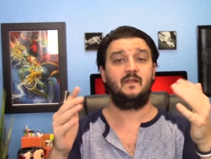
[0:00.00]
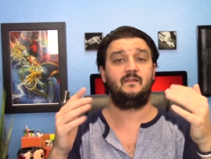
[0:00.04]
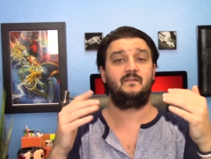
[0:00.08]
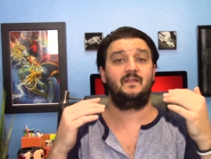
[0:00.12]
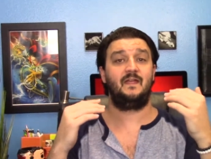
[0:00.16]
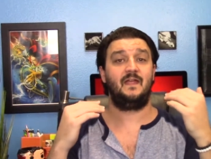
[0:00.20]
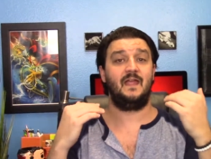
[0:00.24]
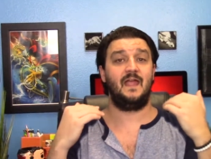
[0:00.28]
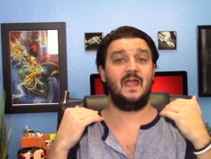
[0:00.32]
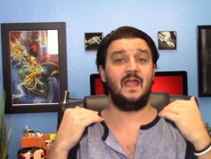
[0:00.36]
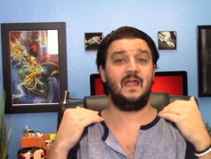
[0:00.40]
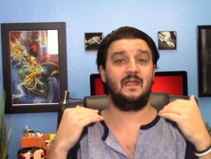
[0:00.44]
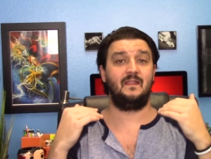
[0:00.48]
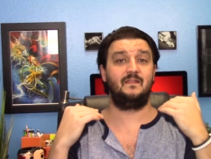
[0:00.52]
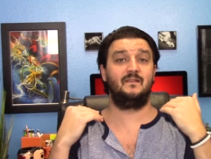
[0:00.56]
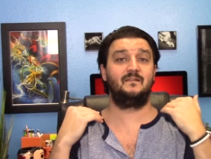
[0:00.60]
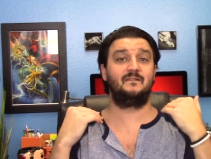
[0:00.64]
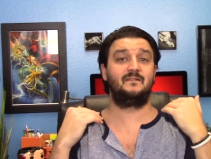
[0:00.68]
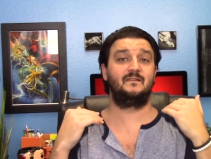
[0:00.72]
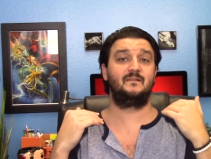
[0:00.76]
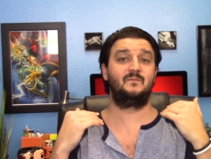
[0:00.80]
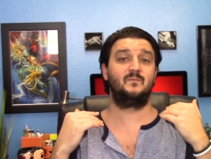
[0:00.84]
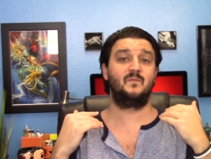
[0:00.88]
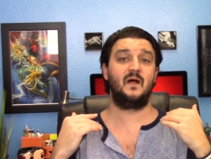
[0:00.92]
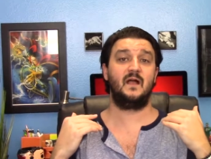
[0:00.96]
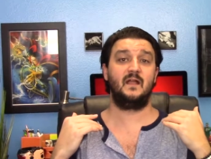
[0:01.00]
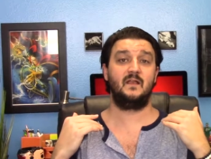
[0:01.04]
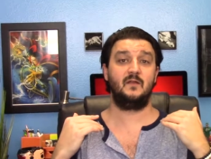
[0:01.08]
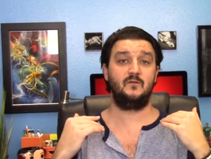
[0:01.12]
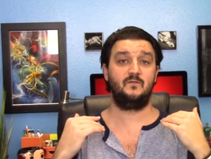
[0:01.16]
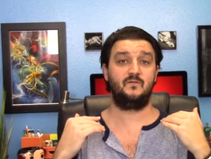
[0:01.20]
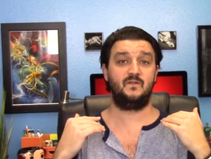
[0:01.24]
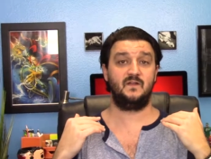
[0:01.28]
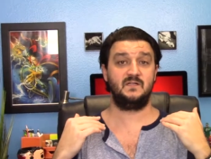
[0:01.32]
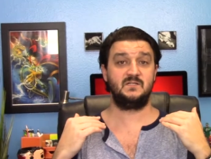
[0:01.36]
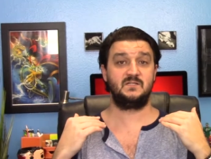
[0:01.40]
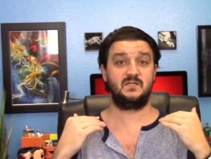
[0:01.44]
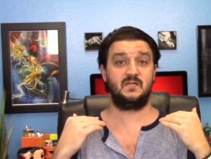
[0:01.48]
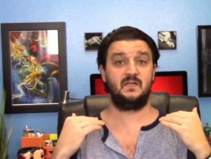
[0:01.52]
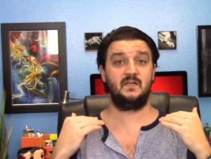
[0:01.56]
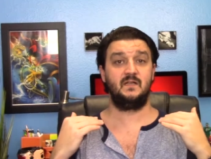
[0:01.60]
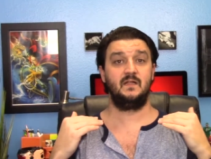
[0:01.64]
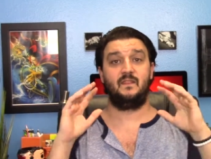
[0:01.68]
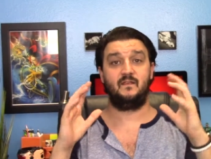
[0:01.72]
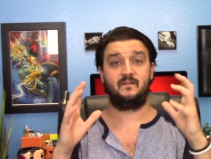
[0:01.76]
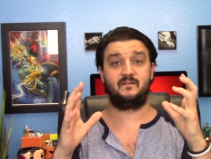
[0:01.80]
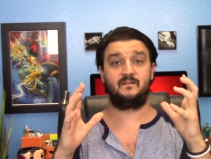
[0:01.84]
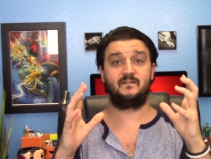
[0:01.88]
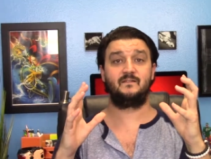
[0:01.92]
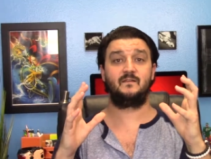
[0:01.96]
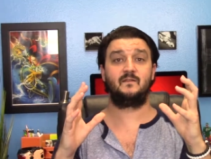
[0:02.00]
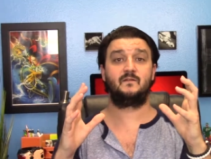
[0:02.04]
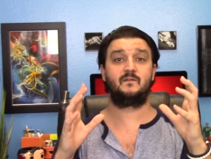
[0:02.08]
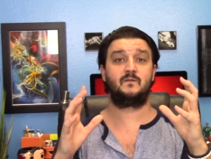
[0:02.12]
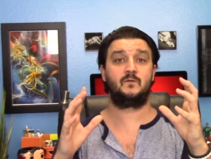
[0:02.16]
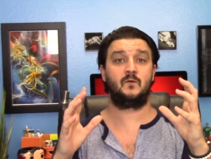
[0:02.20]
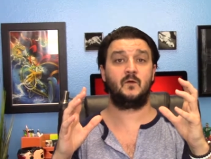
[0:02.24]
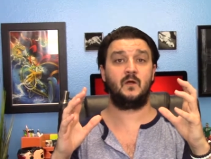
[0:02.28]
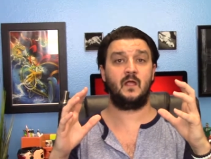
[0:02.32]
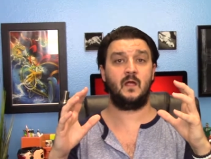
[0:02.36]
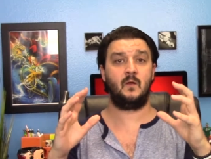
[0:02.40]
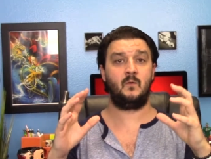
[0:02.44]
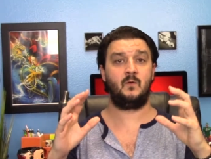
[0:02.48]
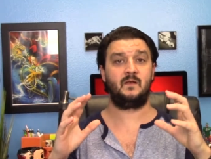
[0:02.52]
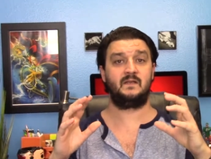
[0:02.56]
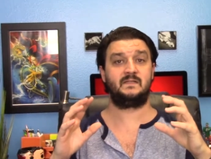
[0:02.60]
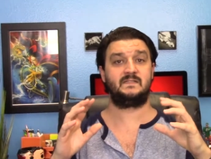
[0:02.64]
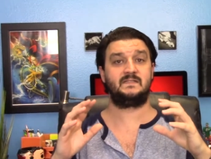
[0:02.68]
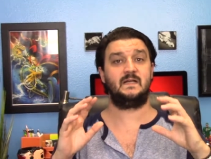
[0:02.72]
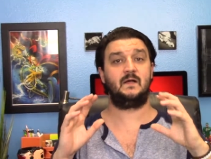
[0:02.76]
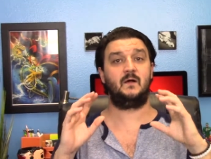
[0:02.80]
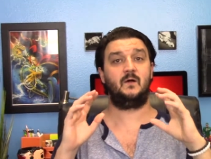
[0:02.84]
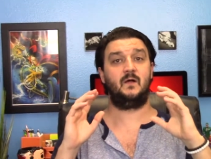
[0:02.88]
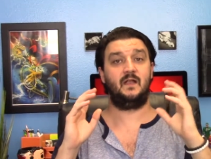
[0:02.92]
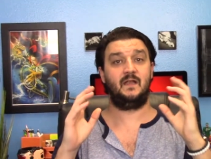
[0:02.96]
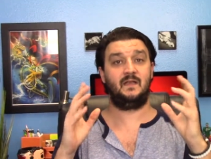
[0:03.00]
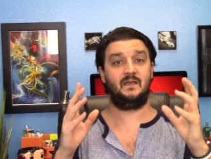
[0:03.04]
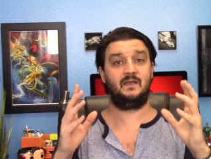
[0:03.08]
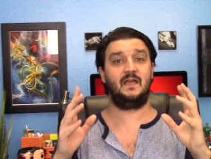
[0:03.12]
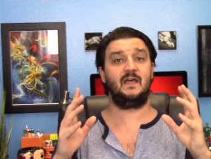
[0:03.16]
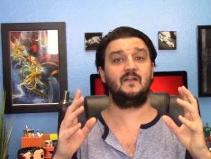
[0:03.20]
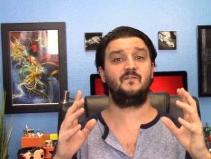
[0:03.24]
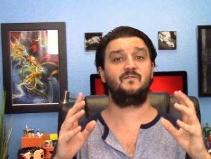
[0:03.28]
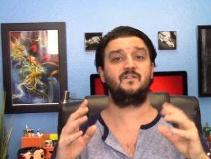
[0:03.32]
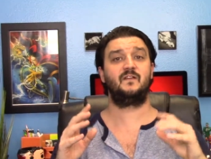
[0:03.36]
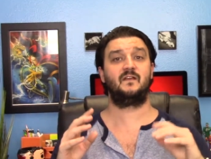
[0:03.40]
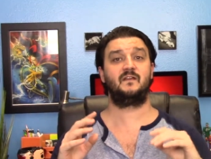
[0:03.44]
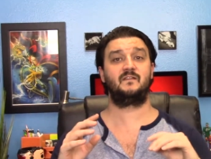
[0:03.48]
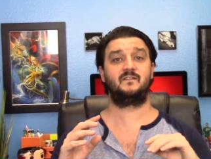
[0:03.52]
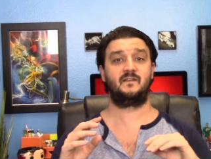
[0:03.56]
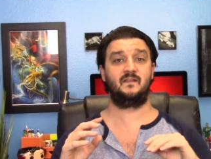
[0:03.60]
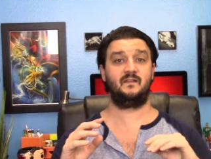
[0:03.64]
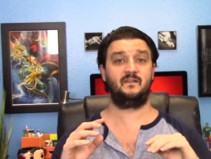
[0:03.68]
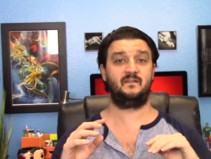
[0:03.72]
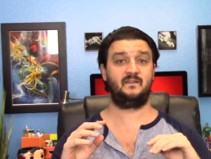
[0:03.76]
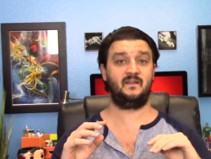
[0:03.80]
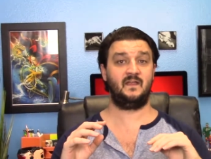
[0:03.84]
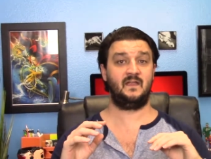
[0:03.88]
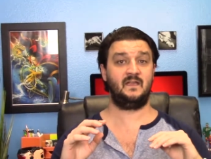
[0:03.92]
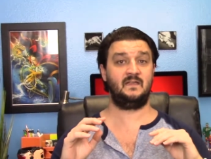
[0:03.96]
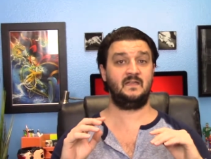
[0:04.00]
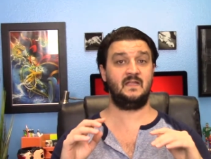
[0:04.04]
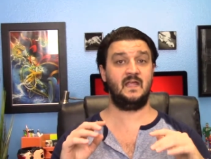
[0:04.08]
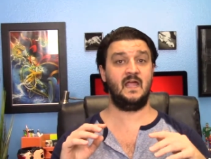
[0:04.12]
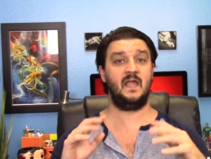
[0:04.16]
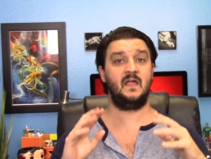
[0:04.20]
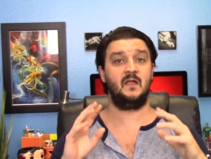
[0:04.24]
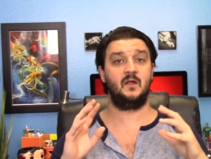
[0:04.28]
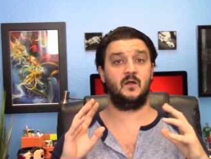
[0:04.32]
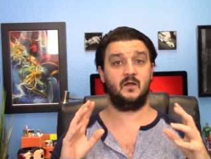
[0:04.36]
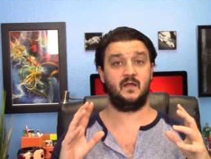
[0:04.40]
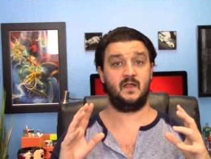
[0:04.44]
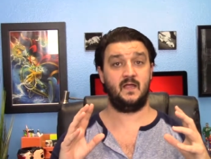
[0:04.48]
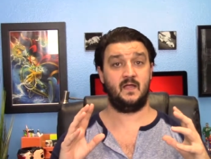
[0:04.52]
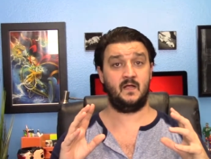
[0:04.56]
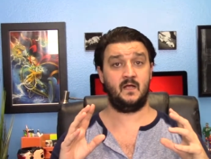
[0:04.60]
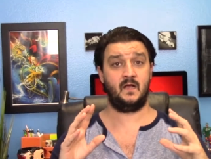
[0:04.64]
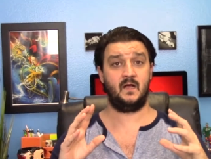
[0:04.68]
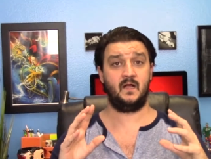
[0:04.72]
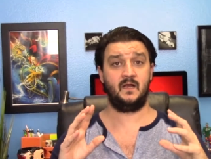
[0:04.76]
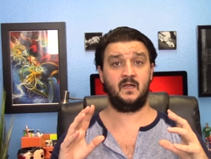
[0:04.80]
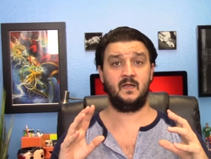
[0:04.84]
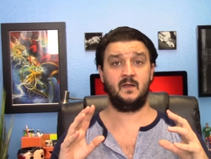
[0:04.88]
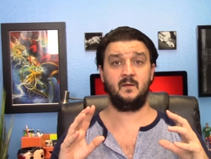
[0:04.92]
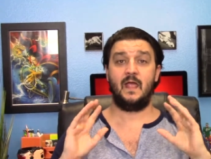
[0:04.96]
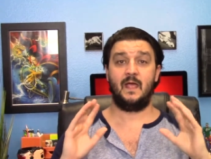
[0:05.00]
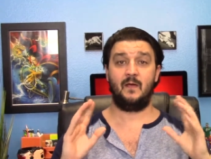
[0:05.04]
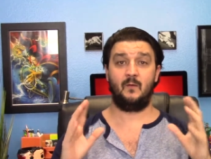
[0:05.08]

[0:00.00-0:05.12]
and say, hey, this is my new vision. This is the story I want to tell. And Netflix can say yay or nay on it.